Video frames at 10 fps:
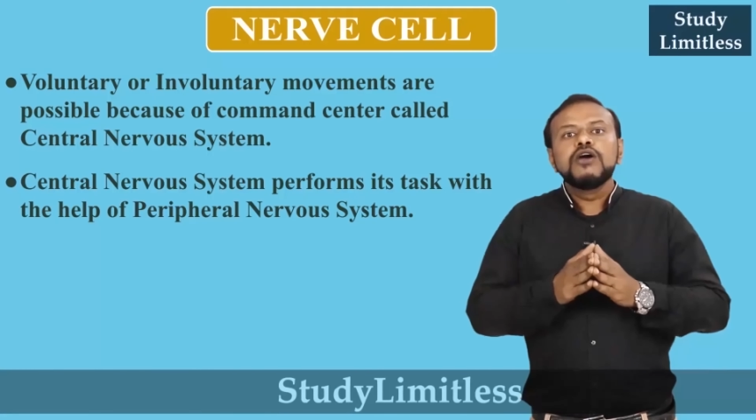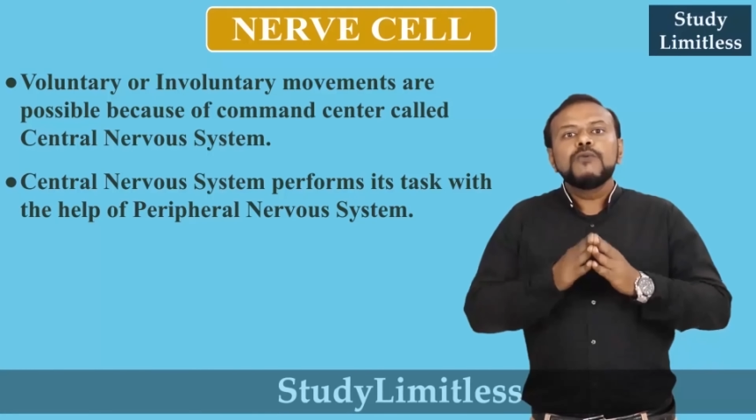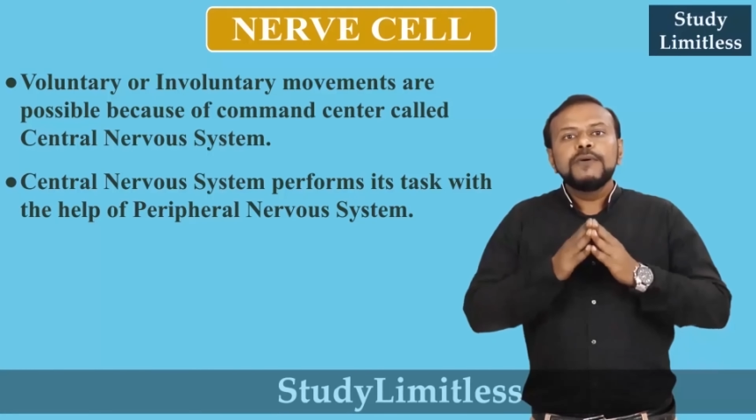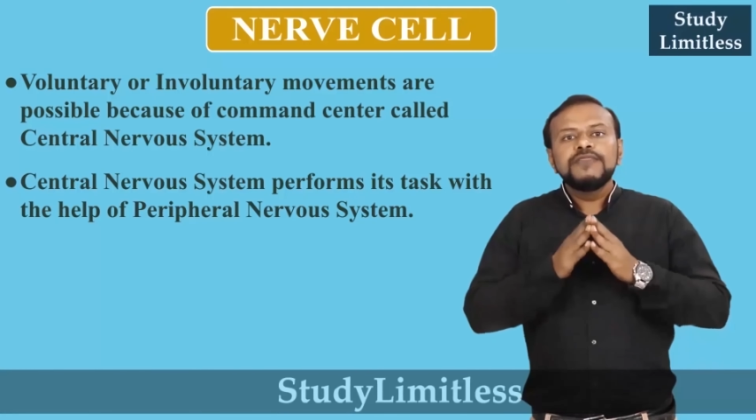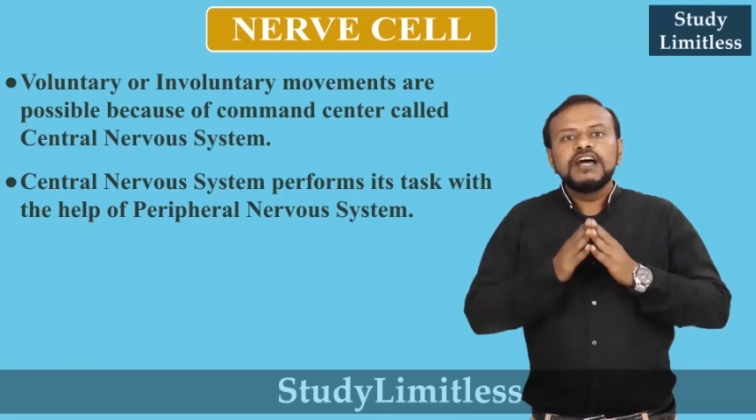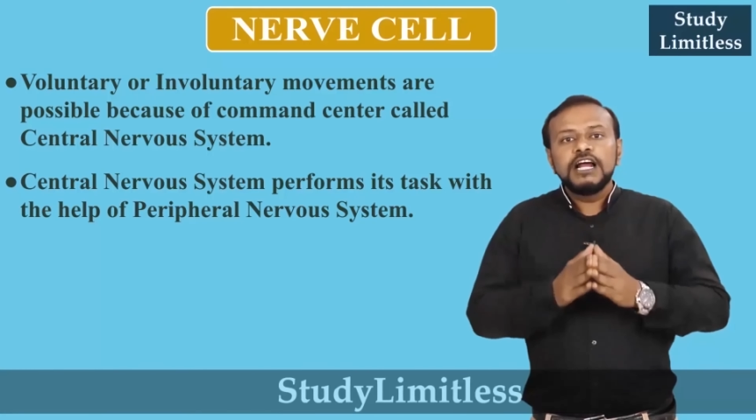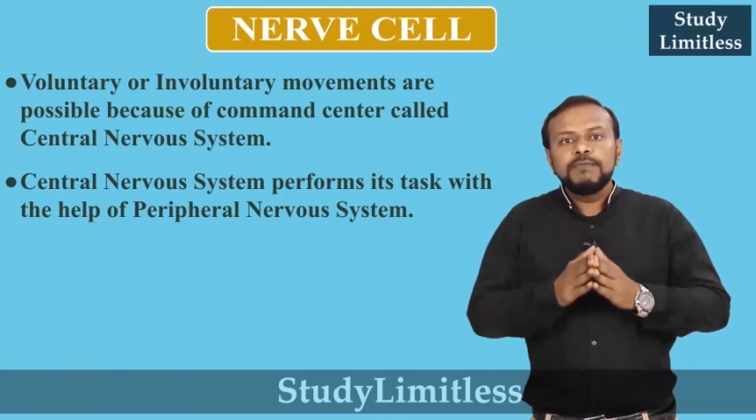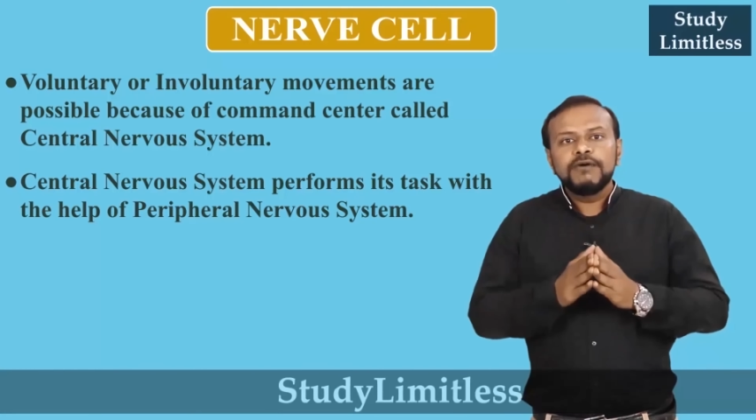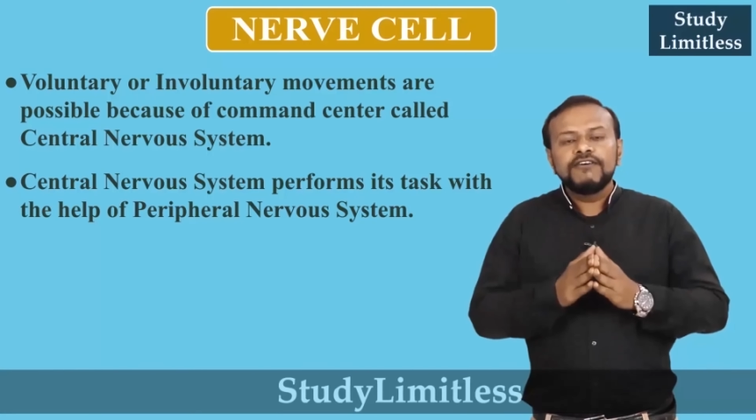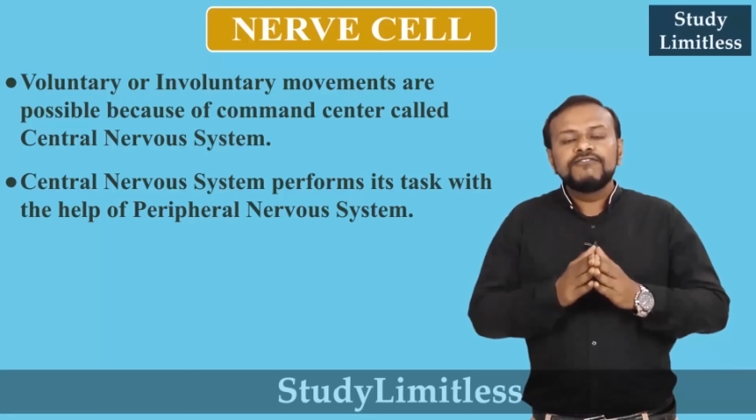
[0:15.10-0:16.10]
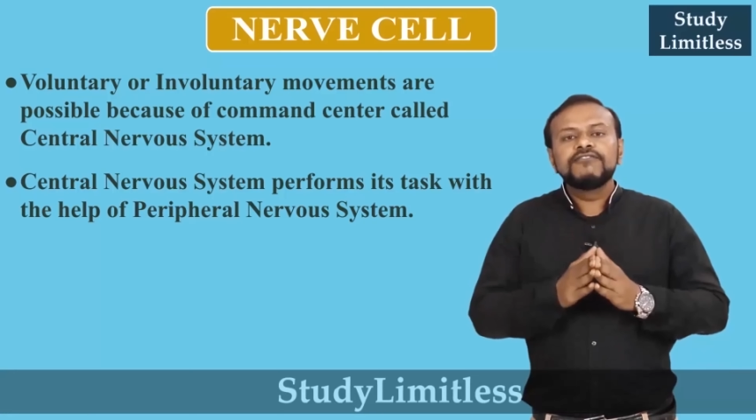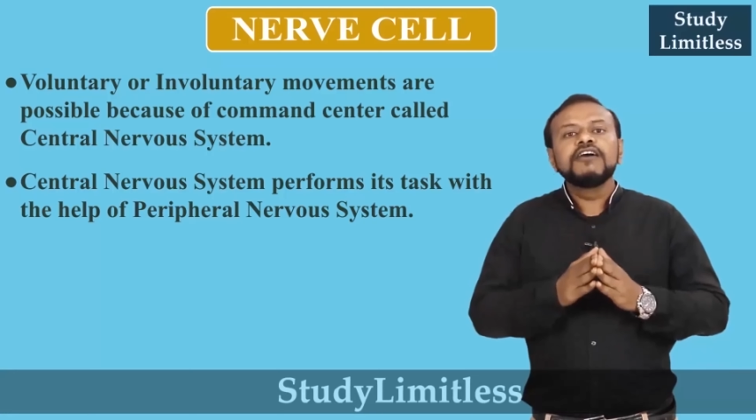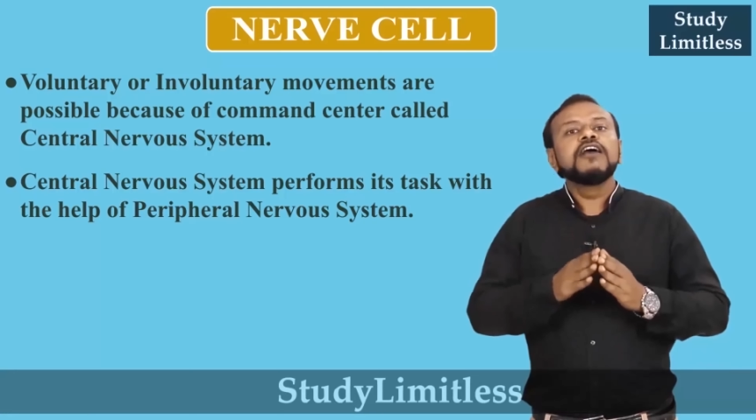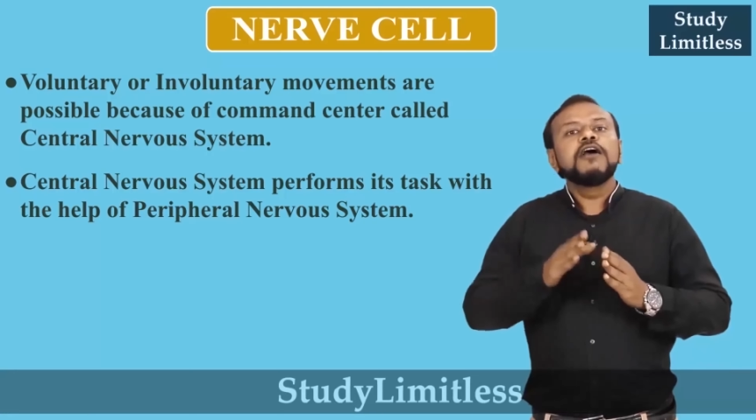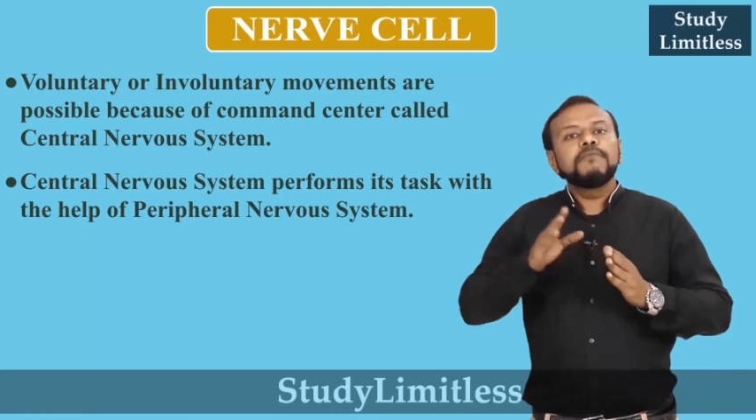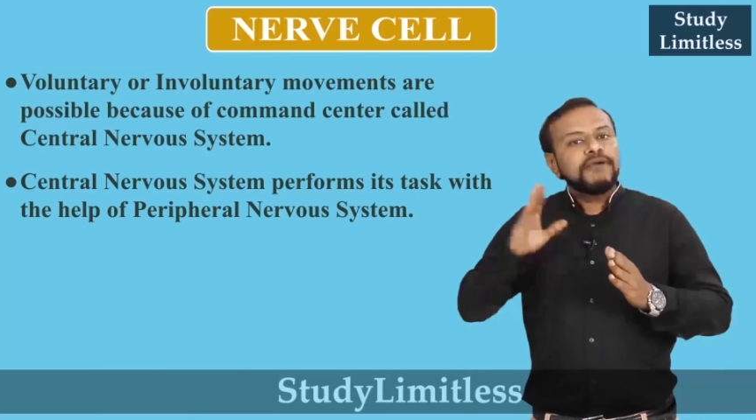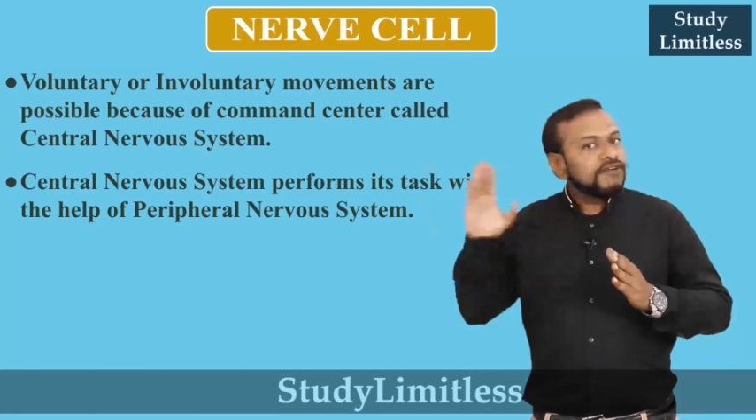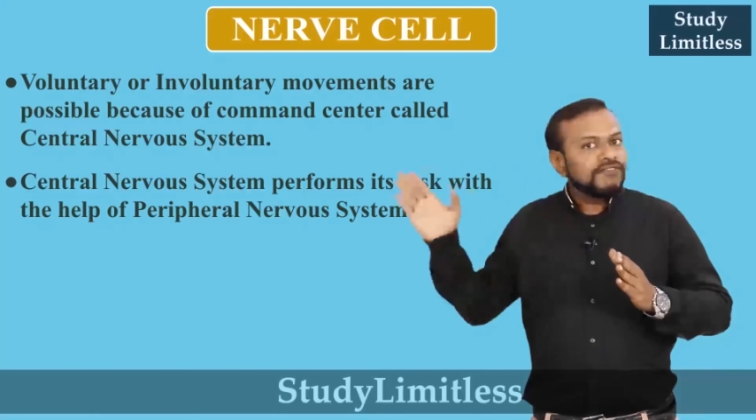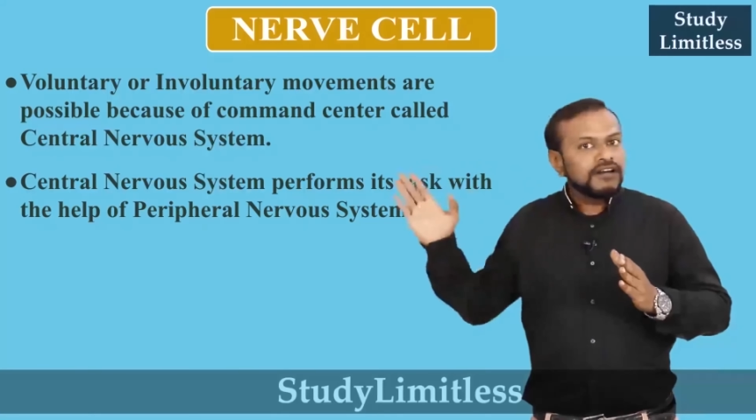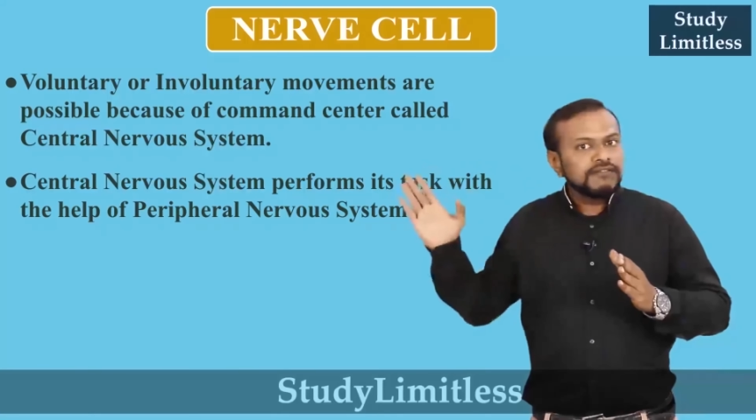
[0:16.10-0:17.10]
with the help of
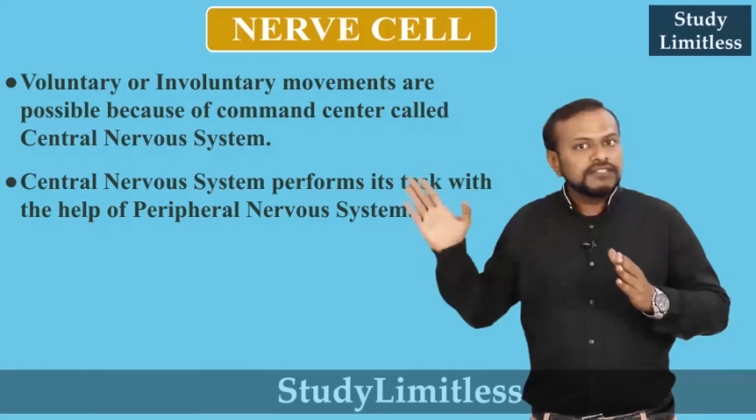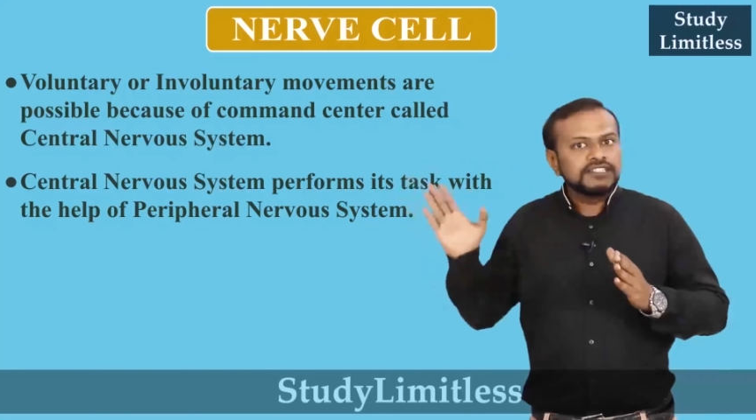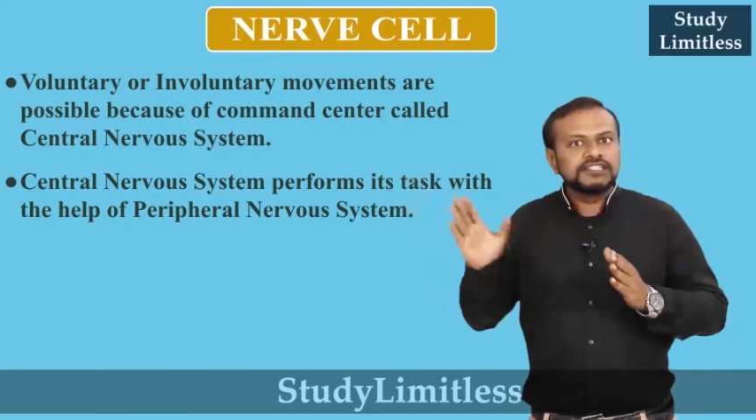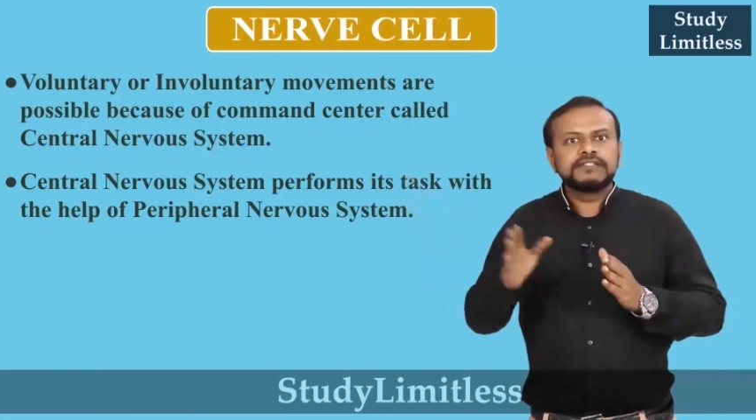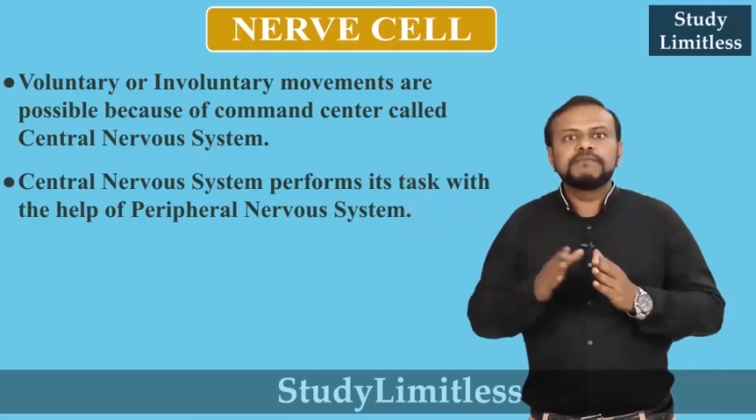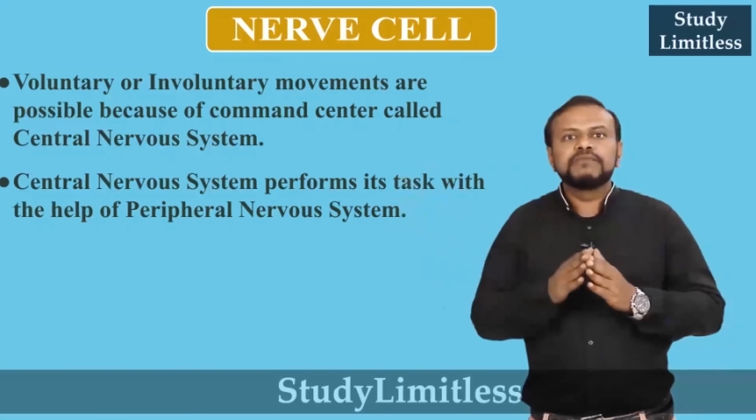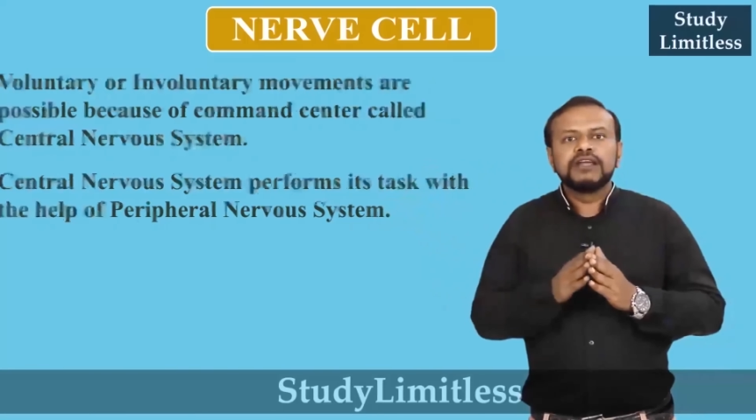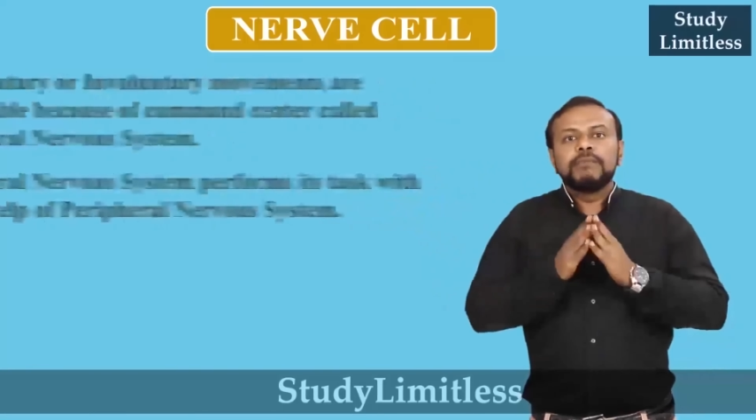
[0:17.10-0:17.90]
peripheral nervous system.